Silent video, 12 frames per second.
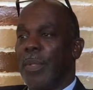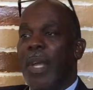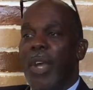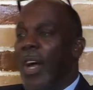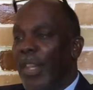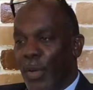
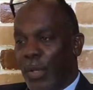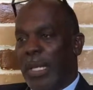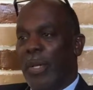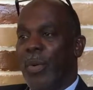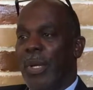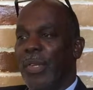There are no
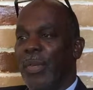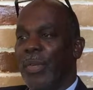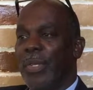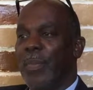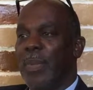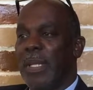legal issues
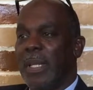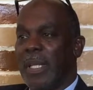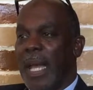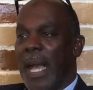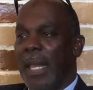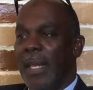to be
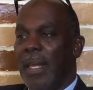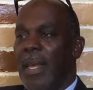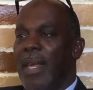decided.